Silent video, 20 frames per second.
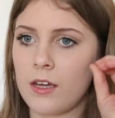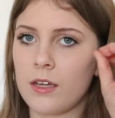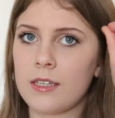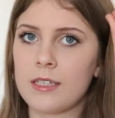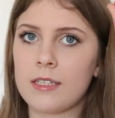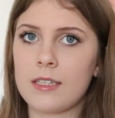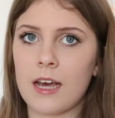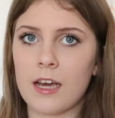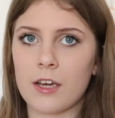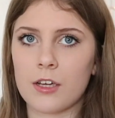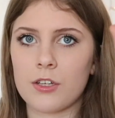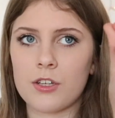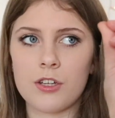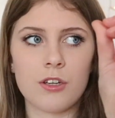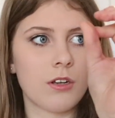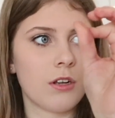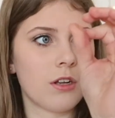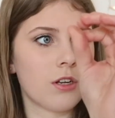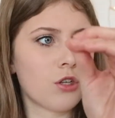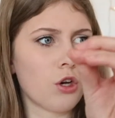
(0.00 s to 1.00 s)

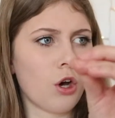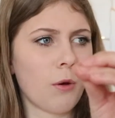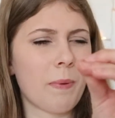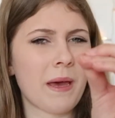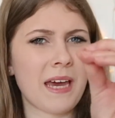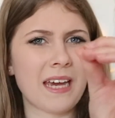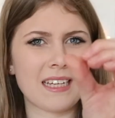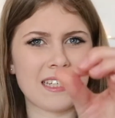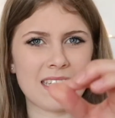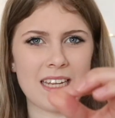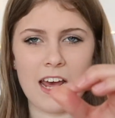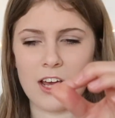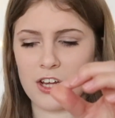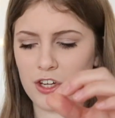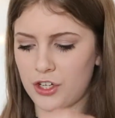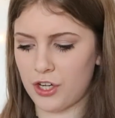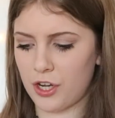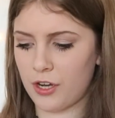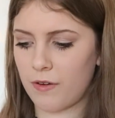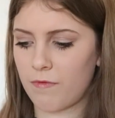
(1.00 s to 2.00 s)
section,
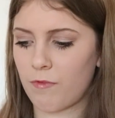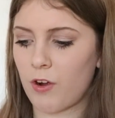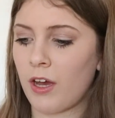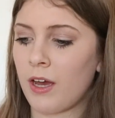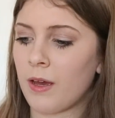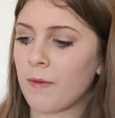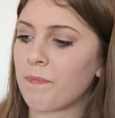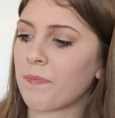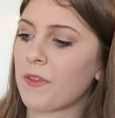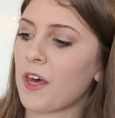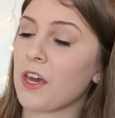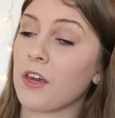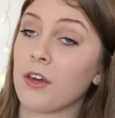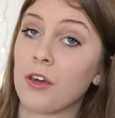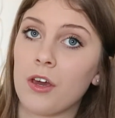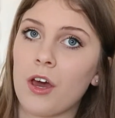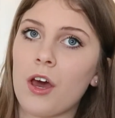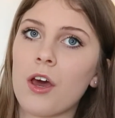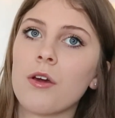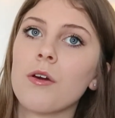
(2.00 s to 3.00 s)
right, there you
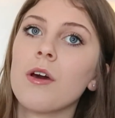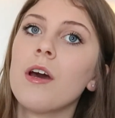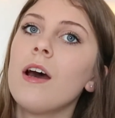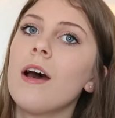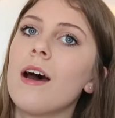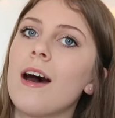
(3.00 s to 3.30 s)
go.